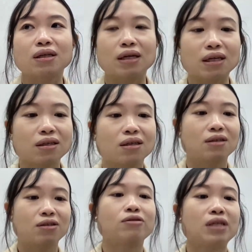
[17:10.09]
Okay,
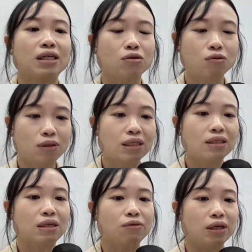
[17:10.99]
so that's 2
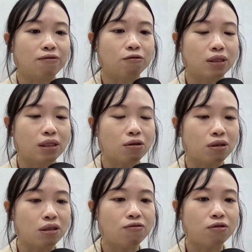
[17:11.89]
things that we have already
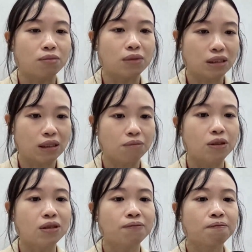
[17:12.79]
gotten from this
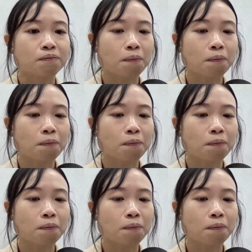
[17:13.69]
table.